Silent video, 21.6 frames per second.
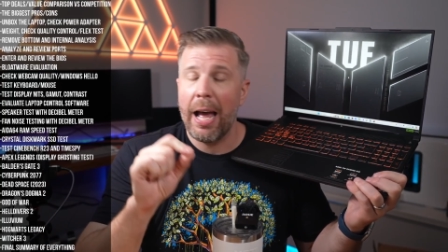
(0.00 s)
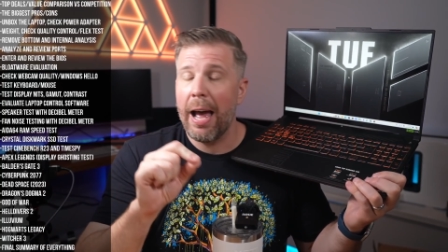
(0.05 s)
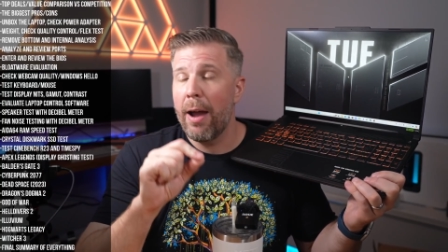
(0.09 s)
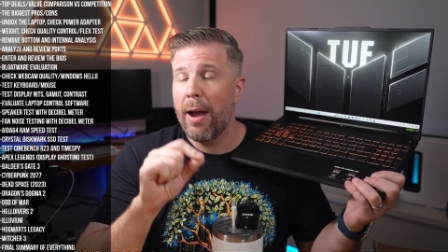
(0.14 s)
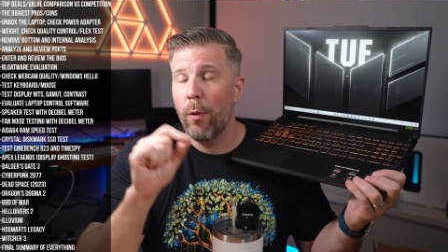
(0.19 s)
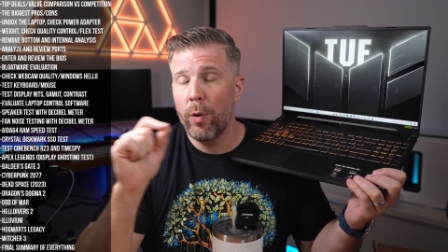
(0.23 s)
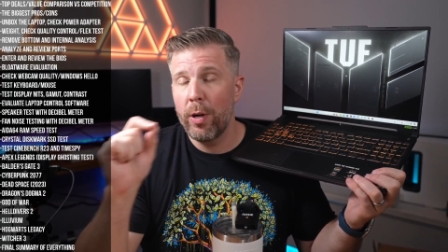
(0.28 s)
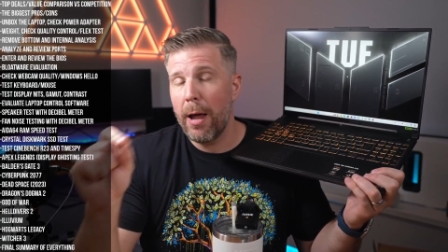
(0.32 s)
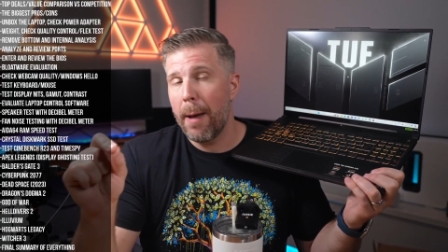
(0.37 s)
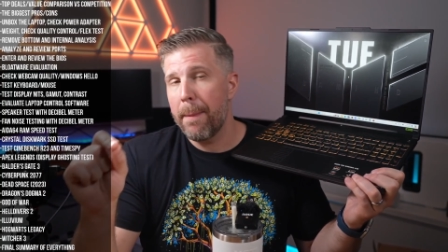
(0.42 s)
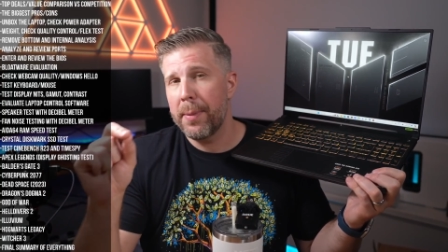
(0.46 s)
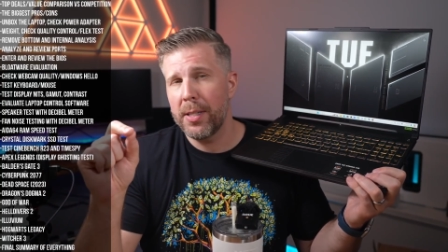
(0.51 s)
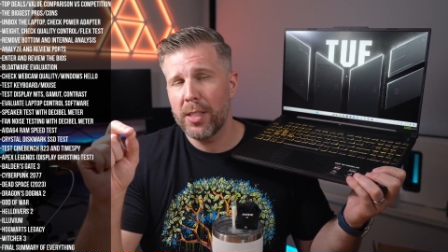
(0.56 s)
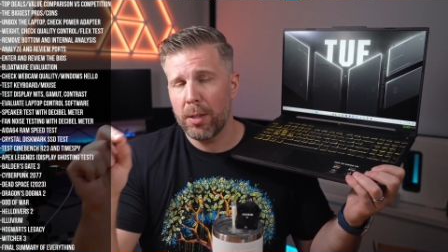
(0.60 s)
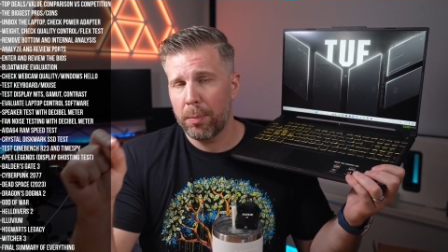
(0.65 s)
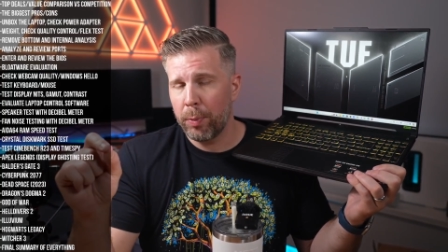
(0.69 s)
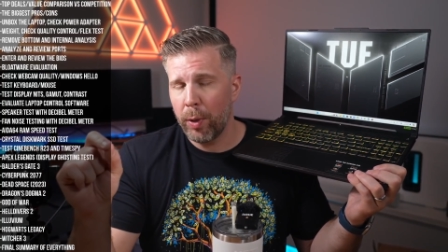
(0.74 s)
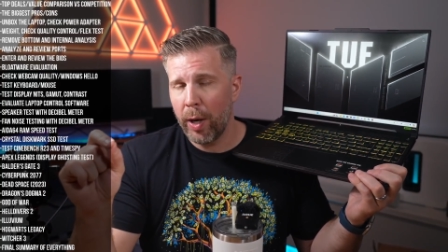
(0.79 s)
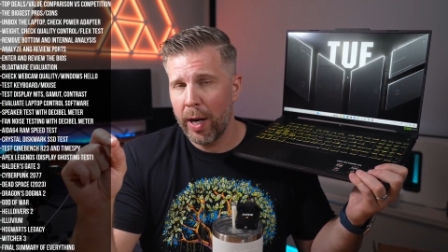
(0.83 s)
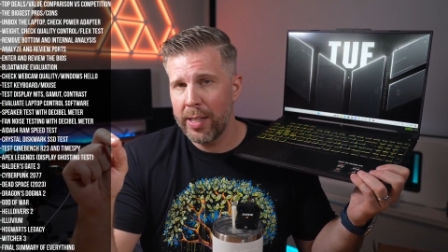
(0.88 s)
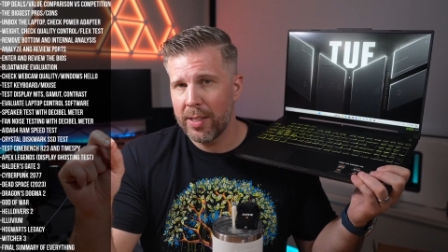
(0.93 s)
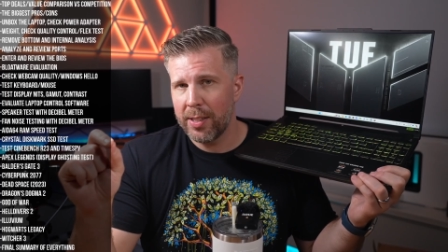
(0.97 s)
I would not be
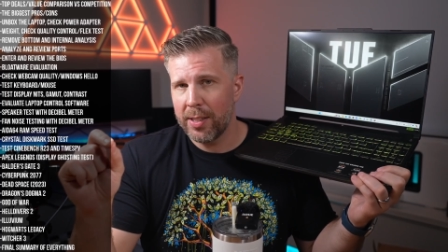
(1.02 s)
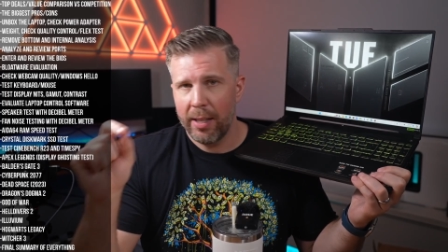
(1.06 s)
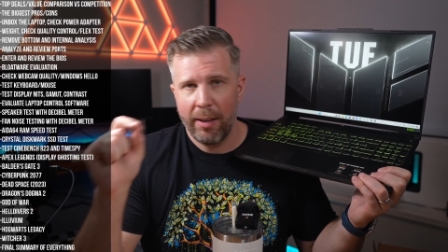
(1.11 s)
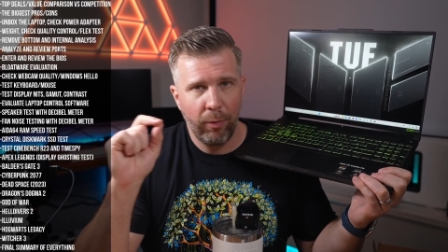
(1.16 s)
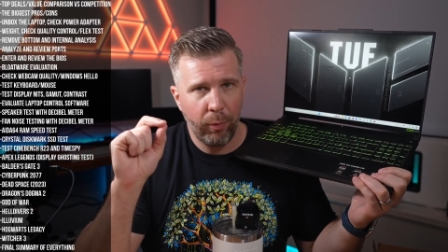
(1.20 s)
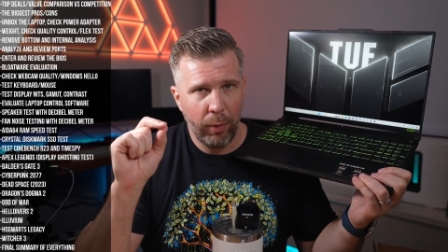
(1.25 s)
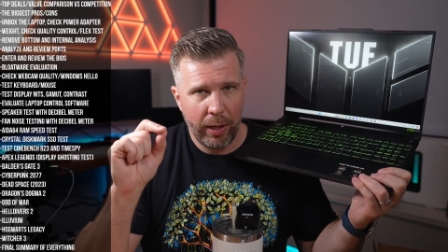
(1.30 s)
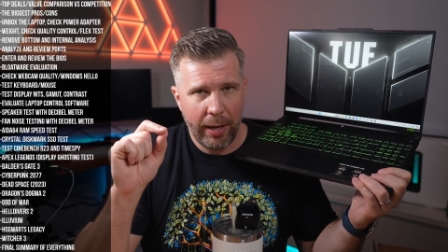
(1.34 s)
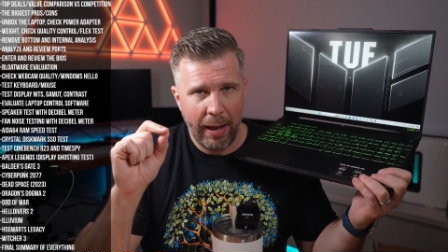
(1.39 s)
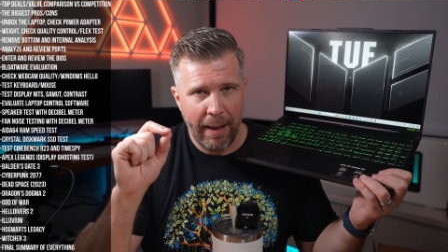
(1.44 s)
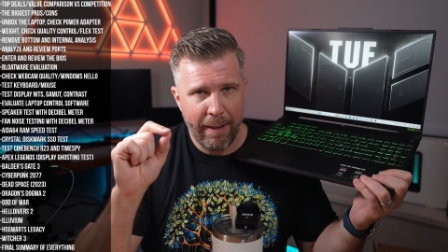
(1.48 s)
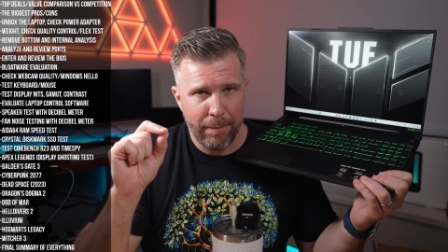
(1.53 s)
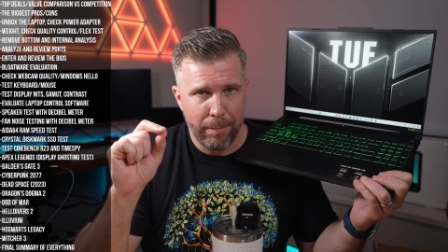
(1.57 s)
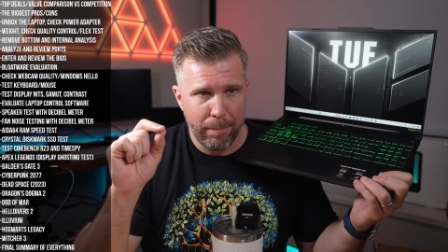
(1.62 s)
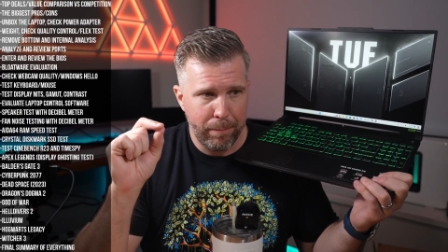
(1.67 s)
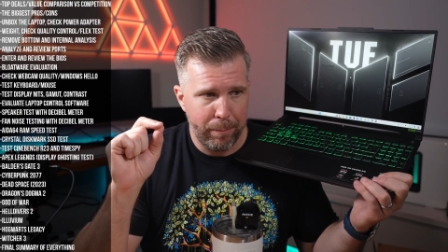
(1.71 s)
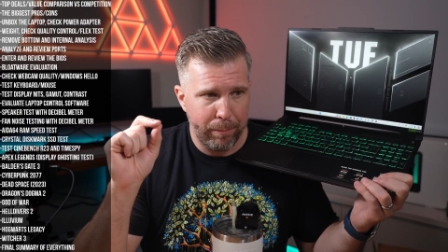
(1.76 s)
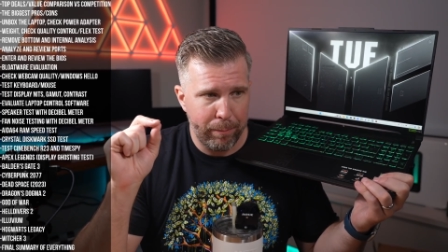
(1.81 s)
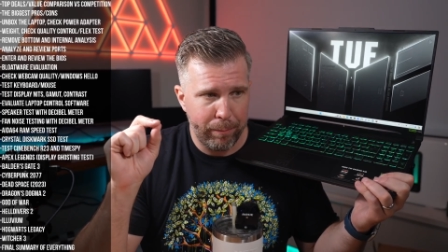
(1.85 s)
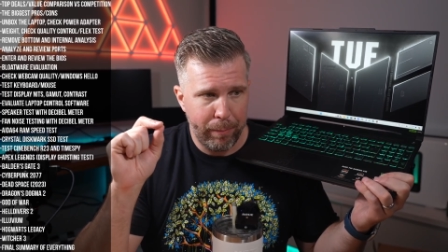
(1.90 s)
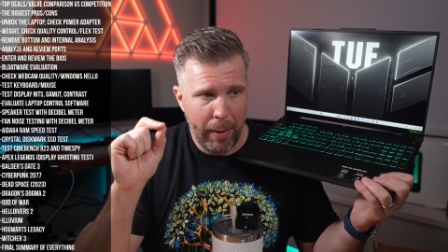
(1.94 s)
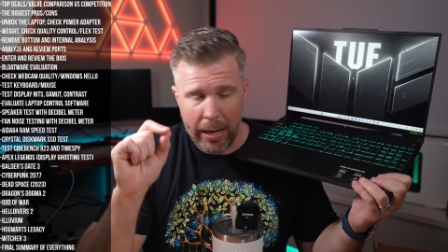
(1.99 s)
surprised if we have
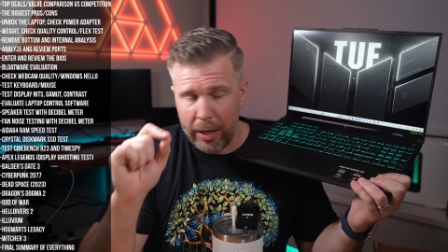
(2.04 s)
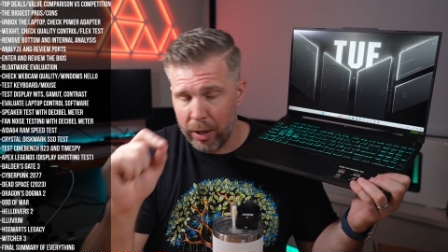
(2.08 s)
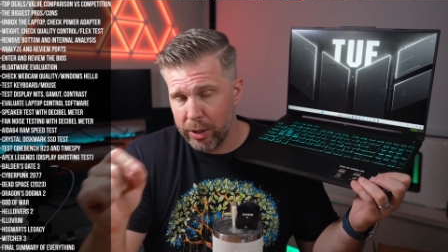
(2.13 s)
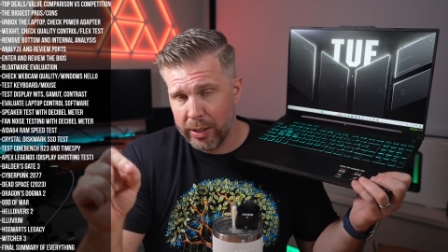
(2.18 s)
better